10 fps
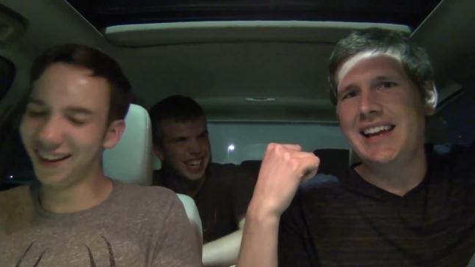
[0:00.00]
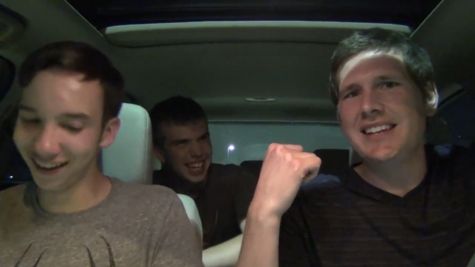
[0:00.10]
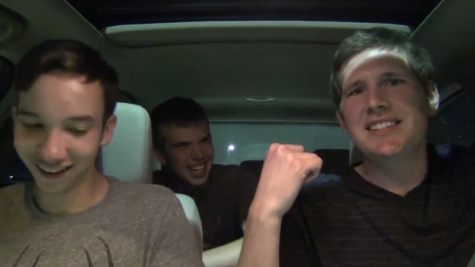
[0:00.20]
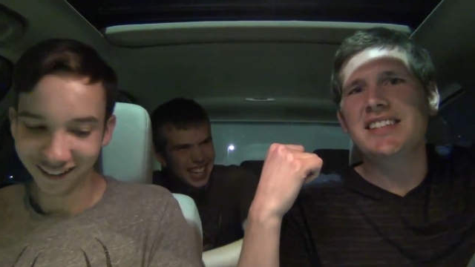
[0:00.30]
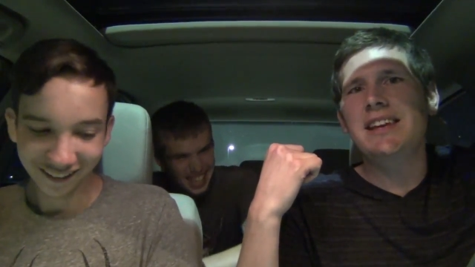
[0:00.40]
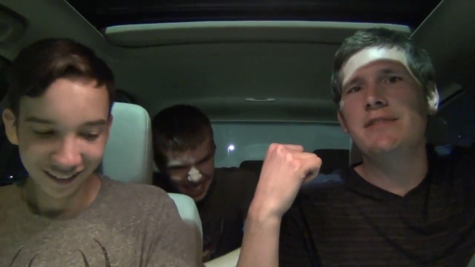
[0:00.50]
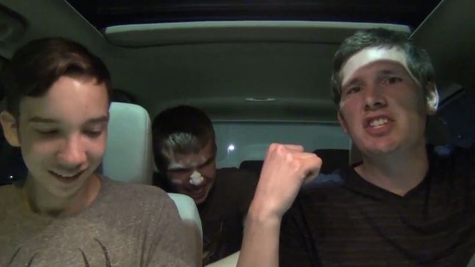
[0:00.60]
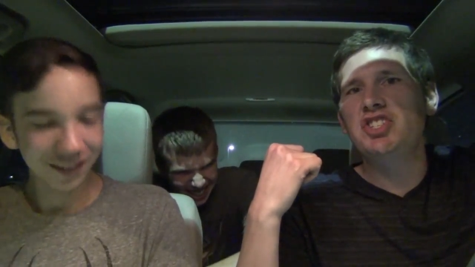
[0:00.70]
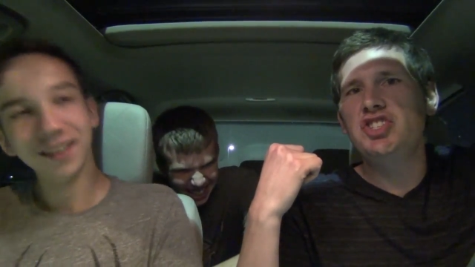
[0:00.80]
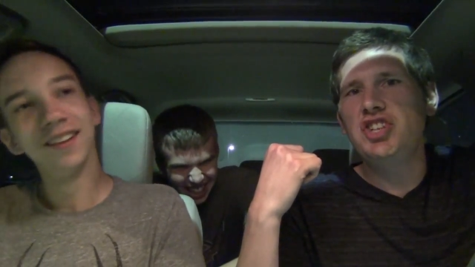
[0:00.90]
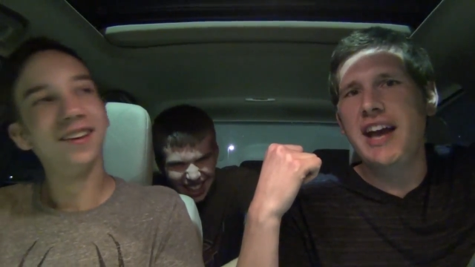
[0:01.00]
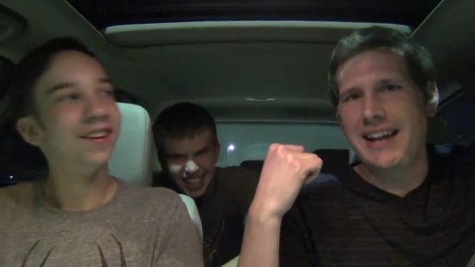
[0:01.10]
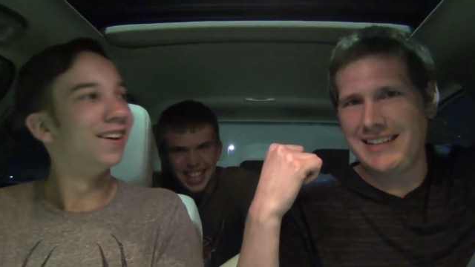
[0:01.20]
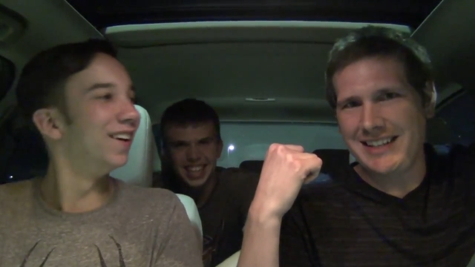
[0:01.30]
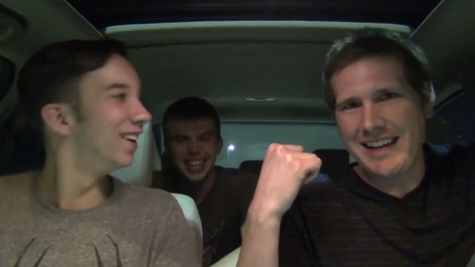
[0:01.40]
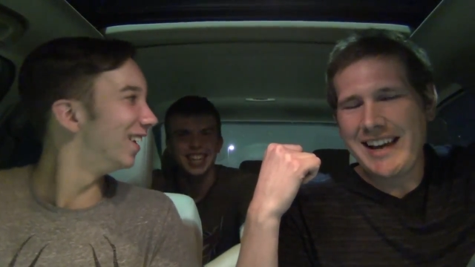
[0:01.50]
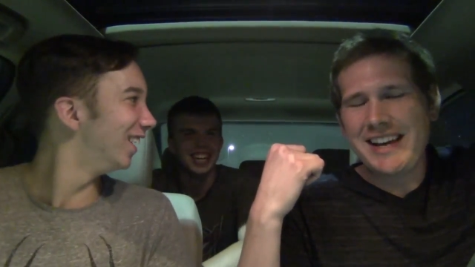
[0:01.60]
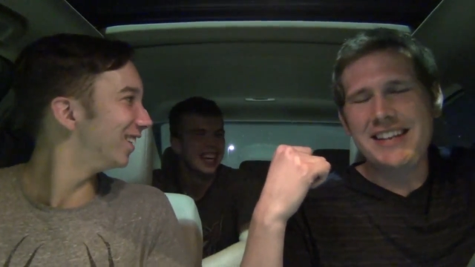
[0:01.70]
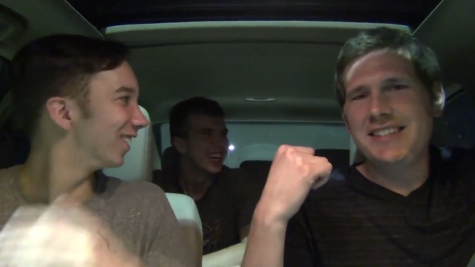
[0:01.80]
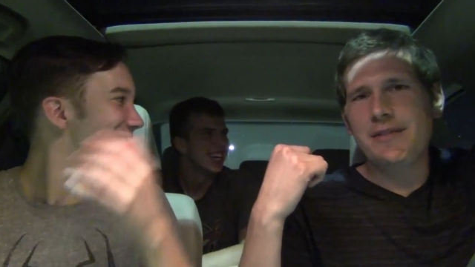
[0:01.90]
Speaker 1: late. Doesn't give a shit.
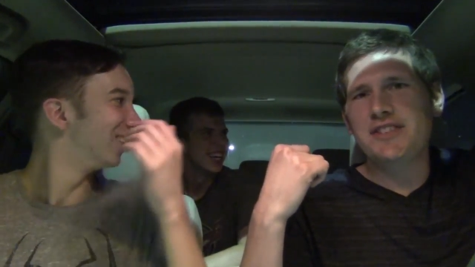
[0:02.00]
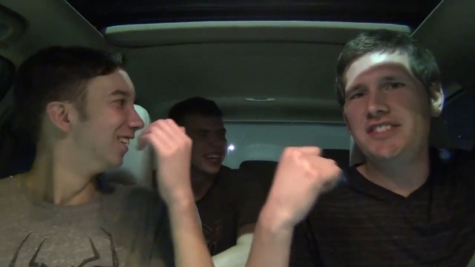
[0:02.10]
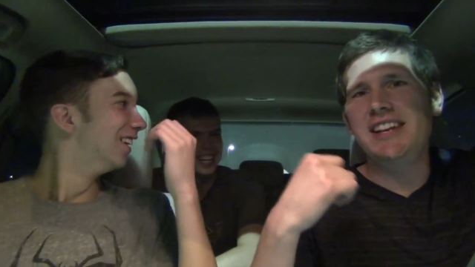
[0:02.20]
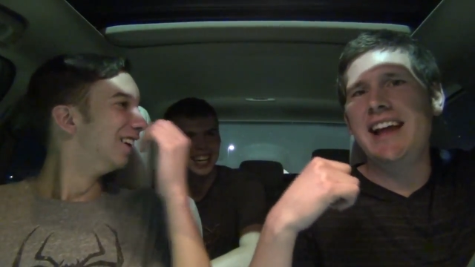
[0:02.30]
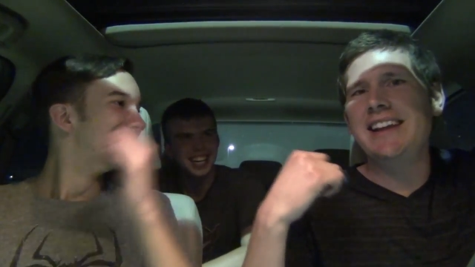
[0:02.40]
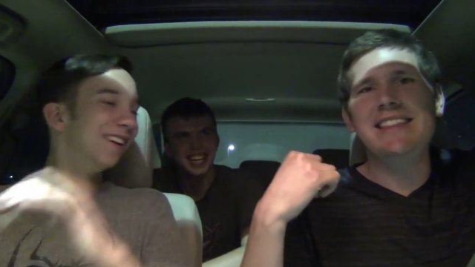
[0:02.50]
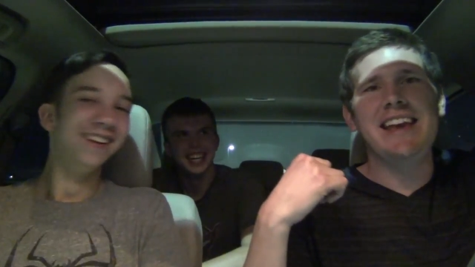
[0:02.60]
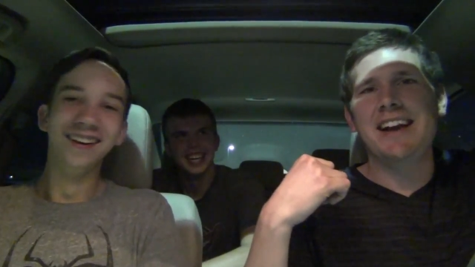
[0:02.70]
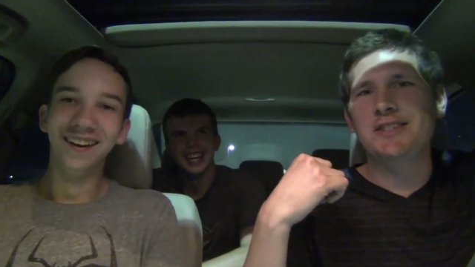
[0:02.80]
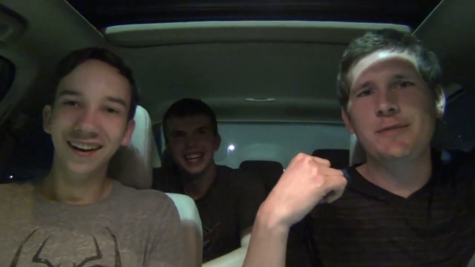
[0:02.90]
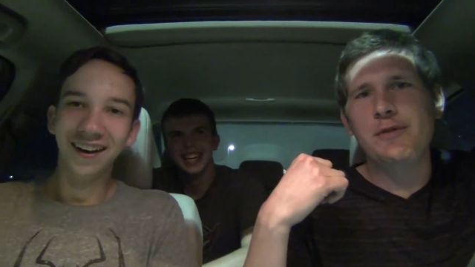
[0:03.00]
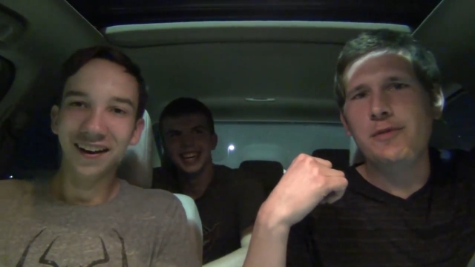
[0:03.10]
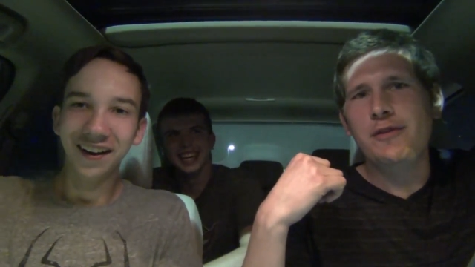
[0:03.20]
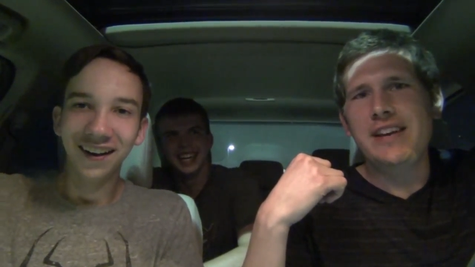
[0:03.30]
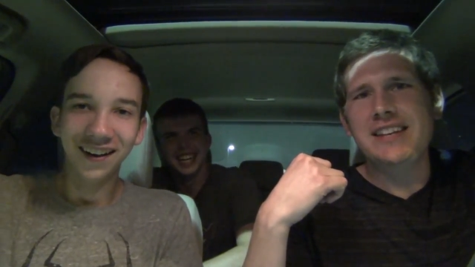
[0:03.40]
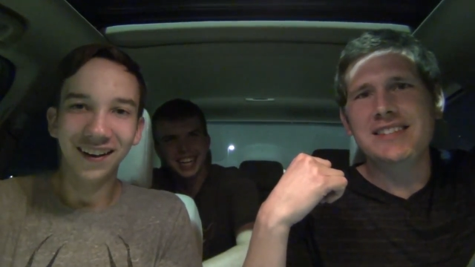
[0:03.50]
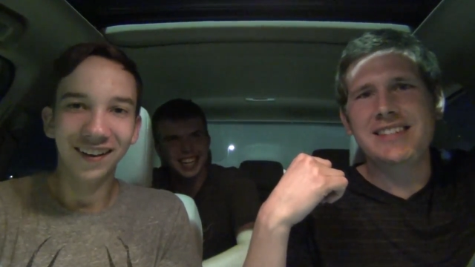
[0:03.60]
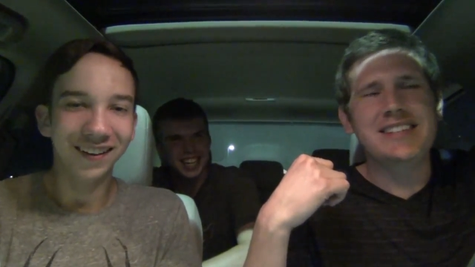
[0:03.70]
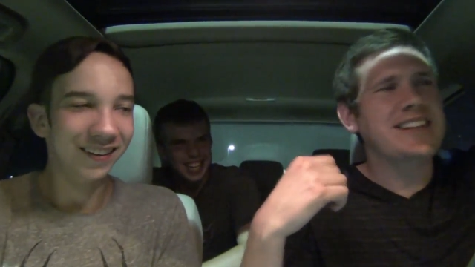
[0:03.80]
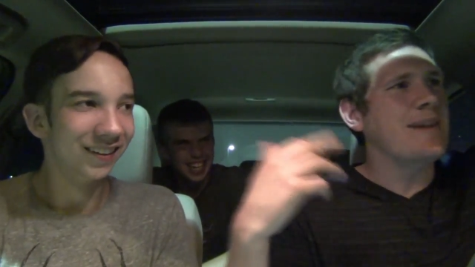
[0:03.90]
He's never seen any of the X-Men movies.
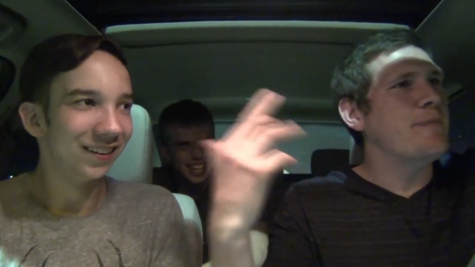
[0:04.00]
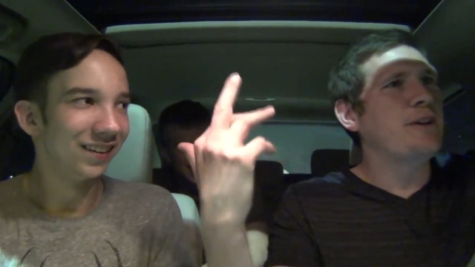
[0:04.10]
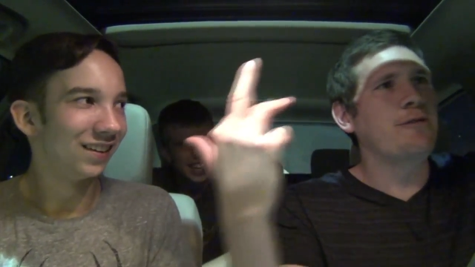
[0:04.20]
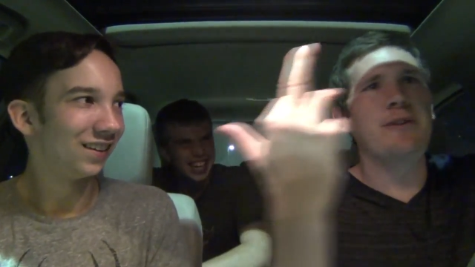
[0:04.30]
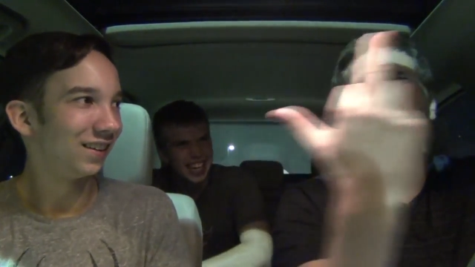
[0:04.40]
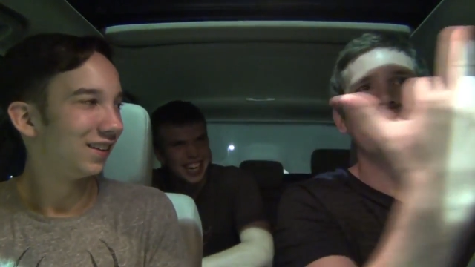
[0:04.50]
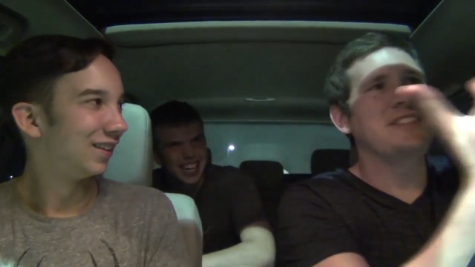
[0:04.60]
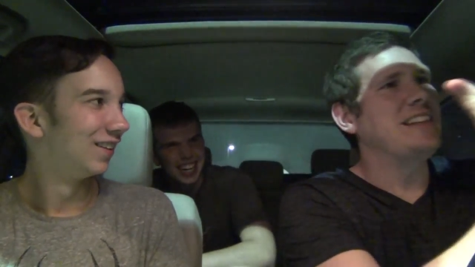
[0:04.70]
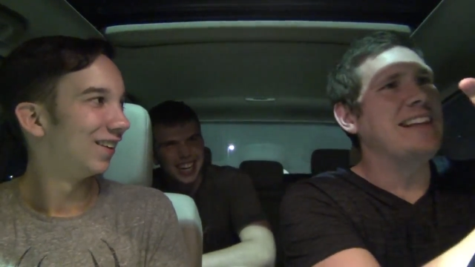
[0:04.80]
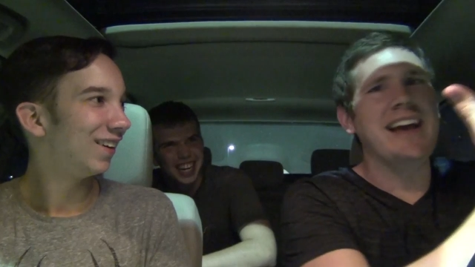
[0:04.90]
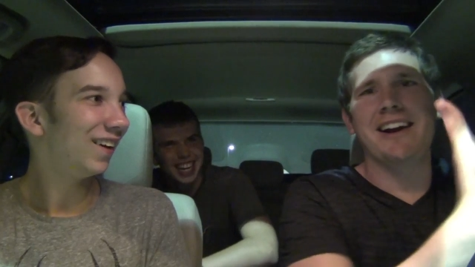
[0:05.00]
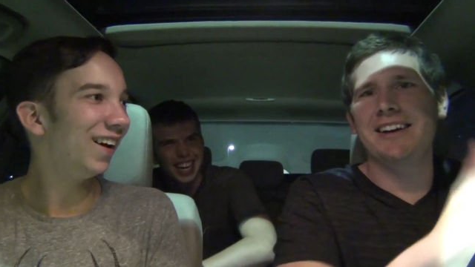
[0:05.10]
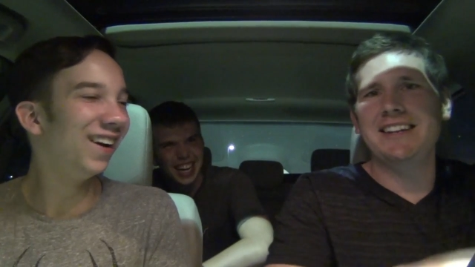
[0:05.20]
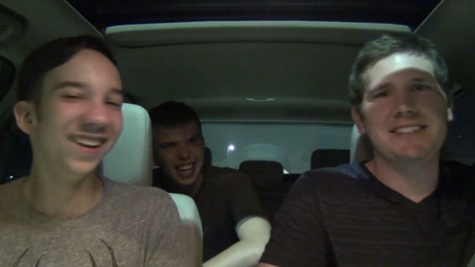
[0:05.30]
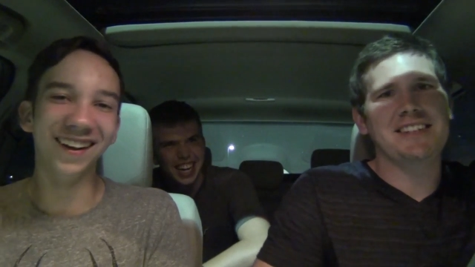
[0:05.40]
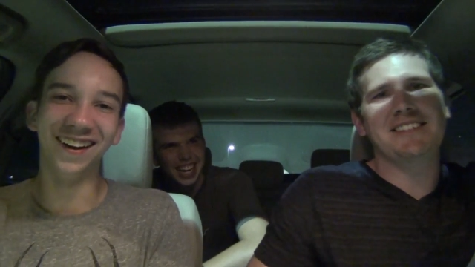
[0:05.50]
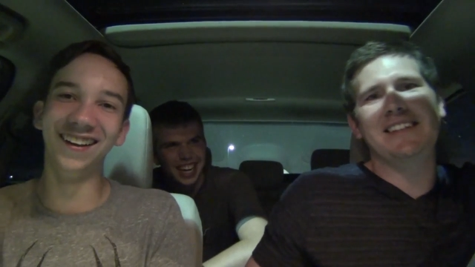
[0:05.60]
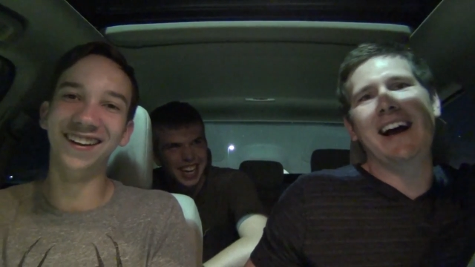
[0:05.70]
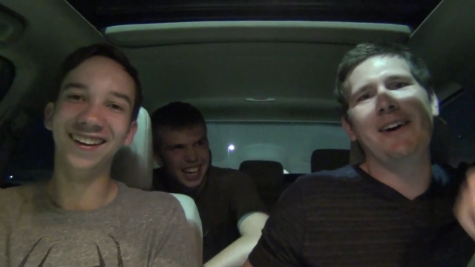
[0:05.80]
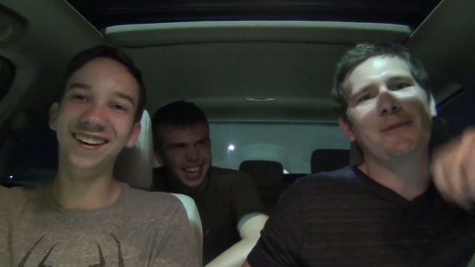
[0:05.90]
He's got middle fingers in the air. He sits
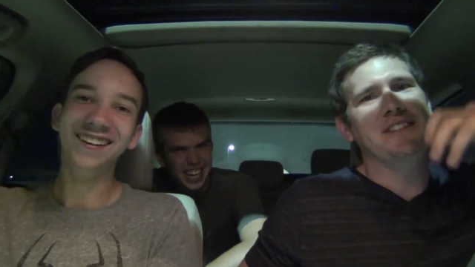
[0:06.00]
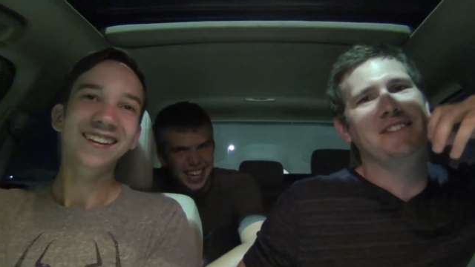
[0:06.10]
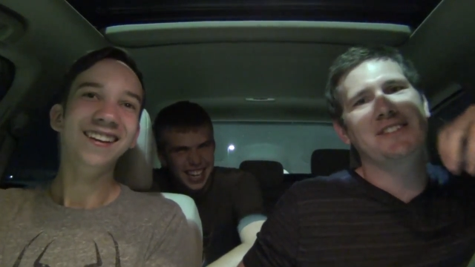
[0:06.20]
down with his